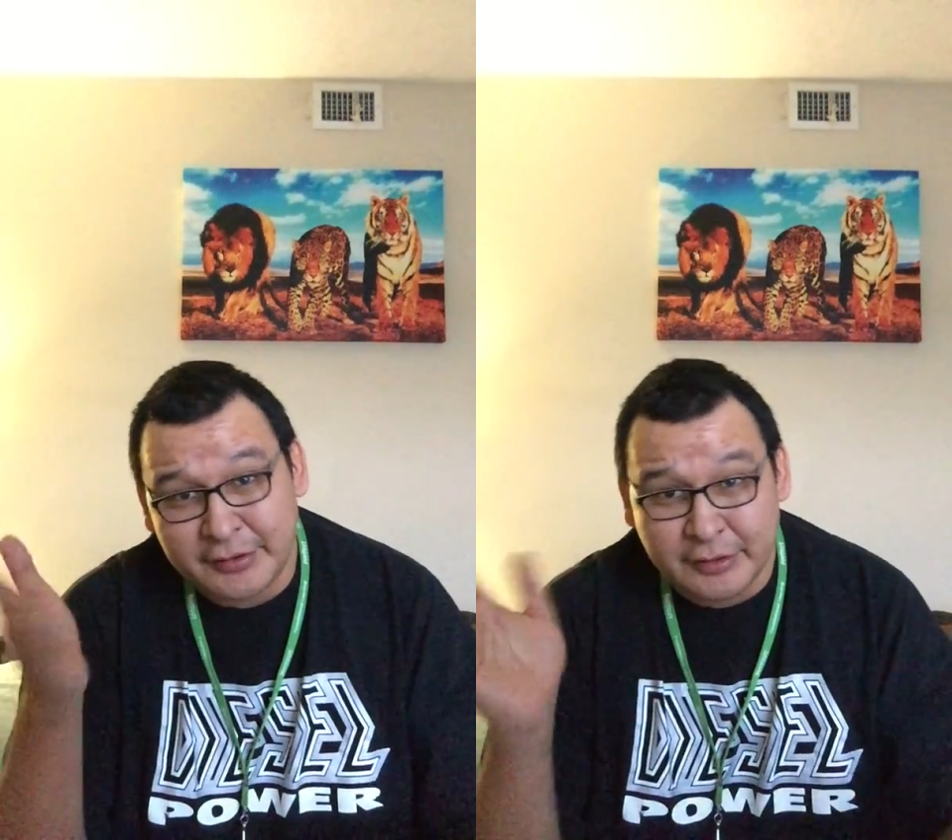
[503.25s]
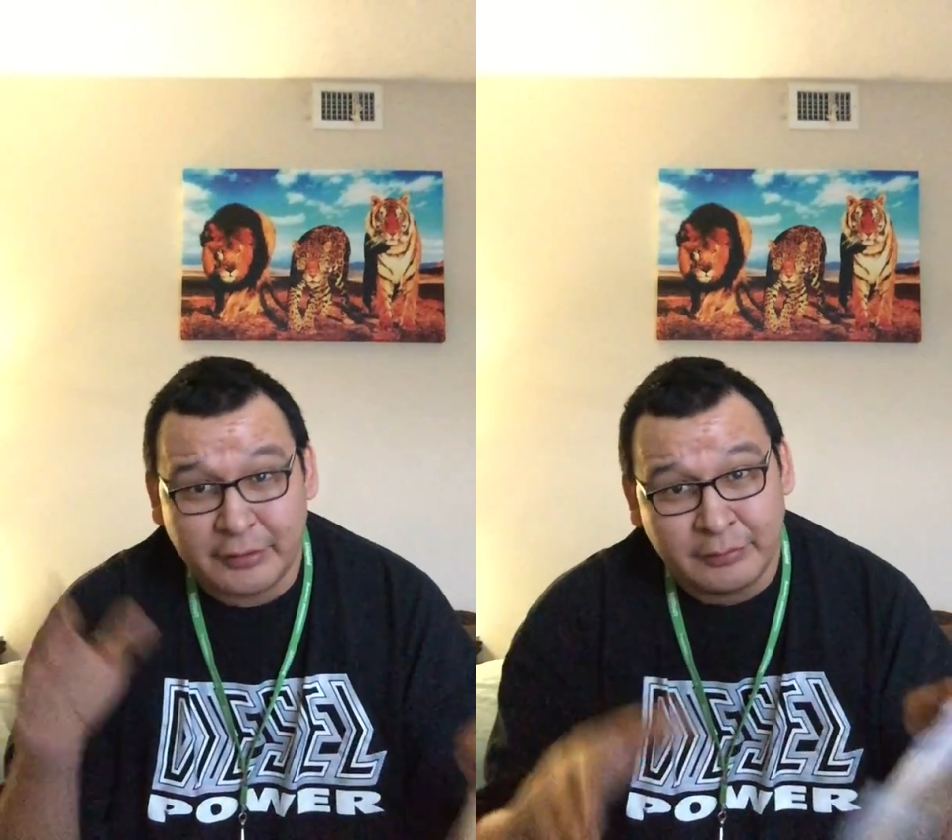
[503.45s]

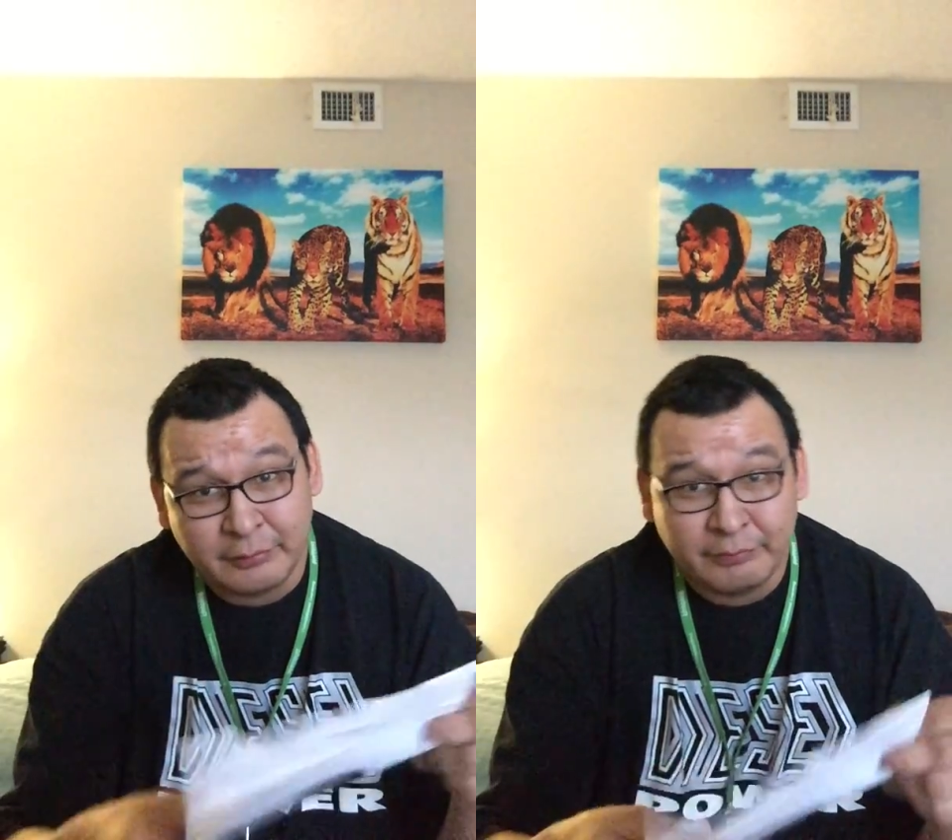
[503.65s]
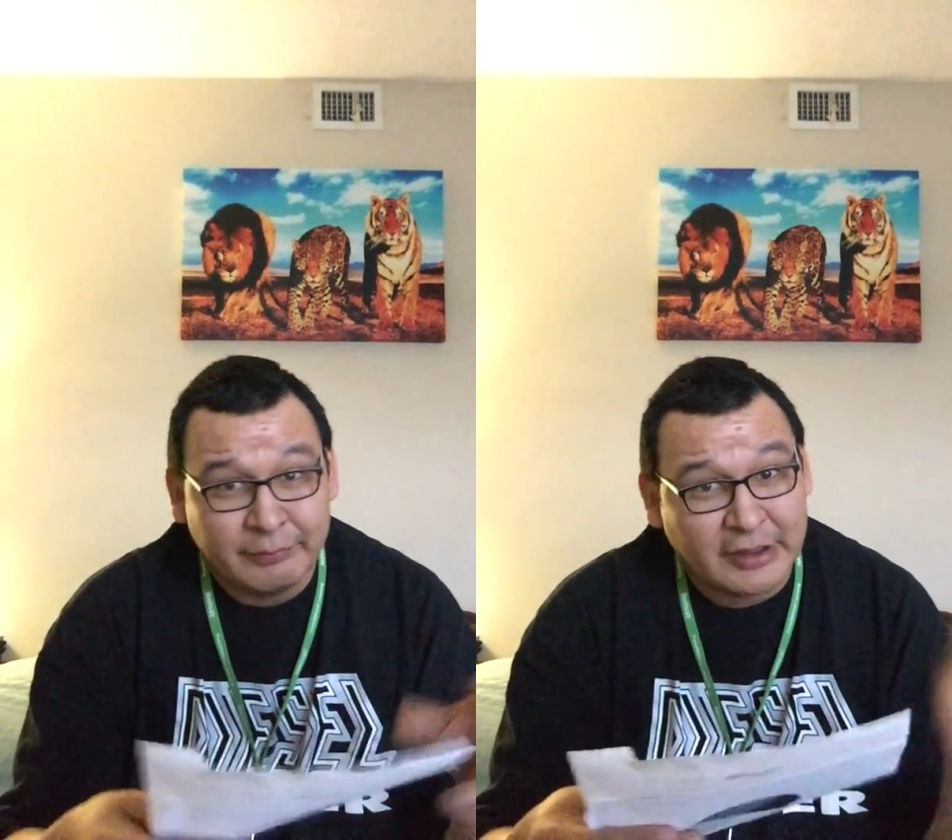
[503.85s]
So,
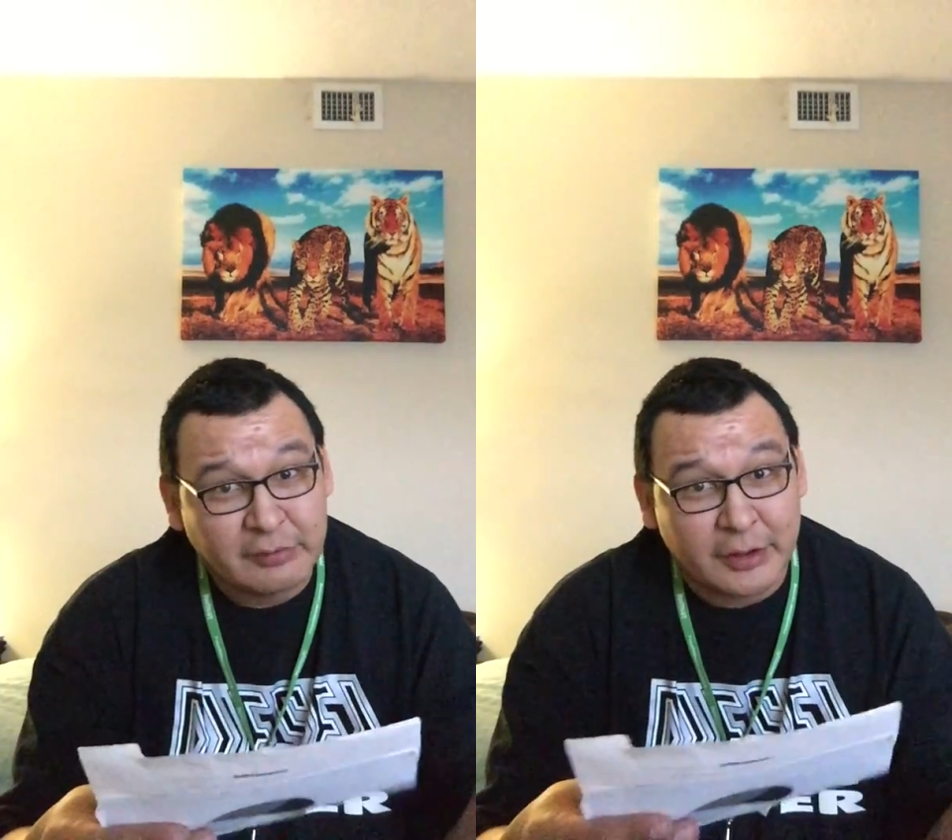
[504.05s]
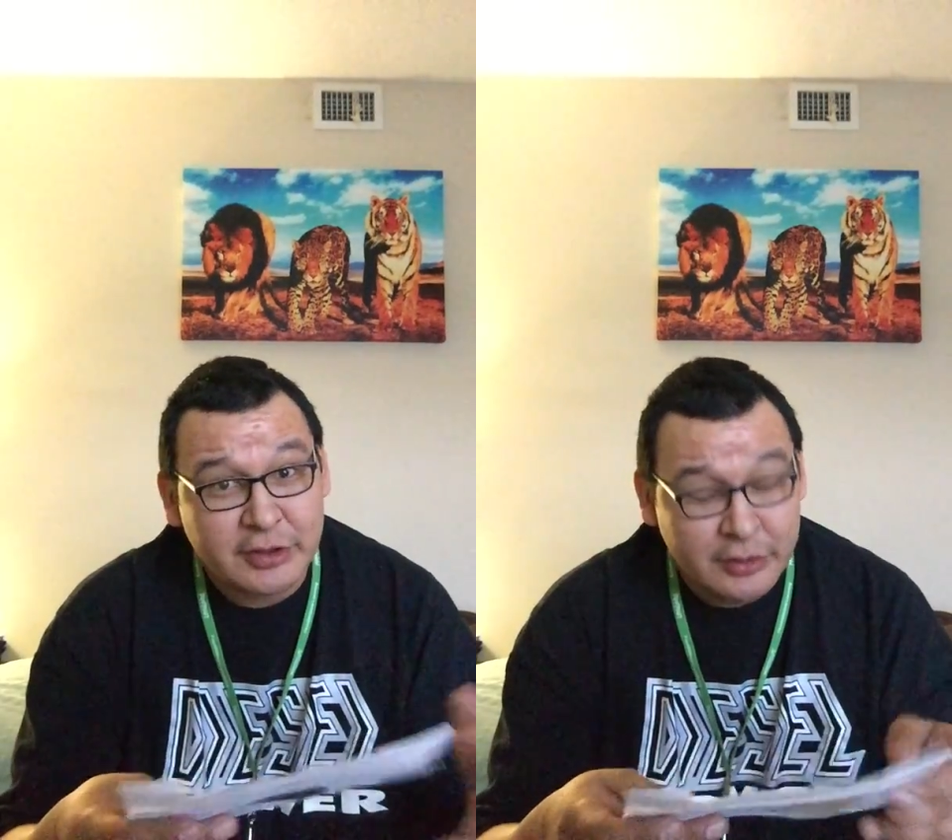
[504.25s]
next
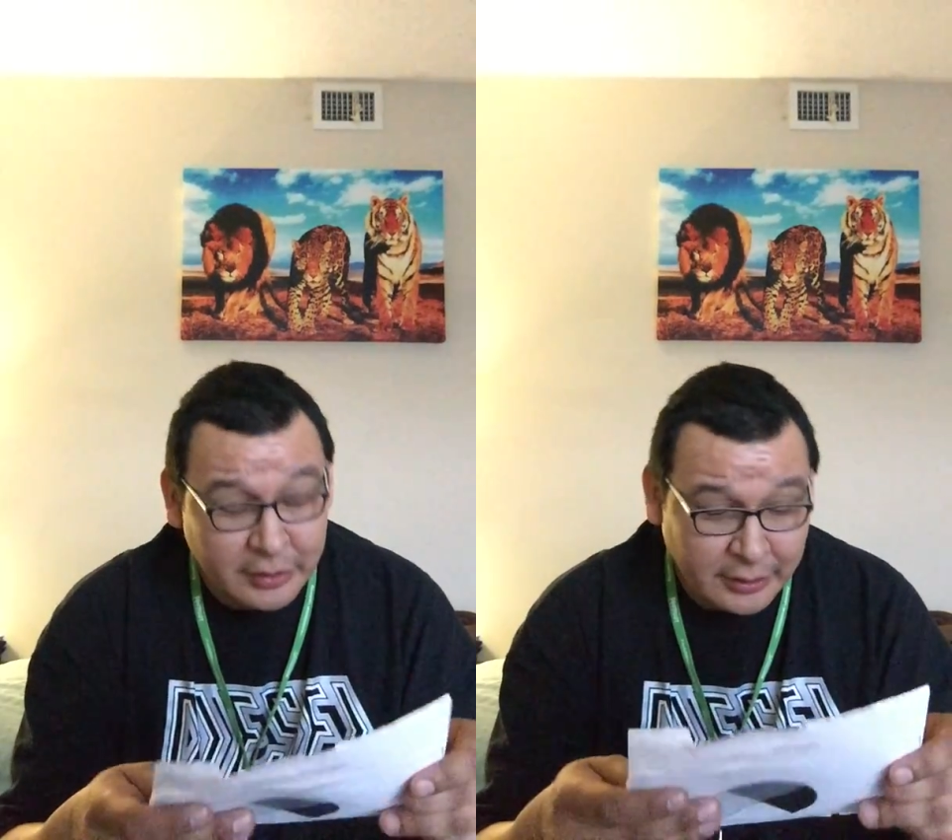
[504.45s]
question.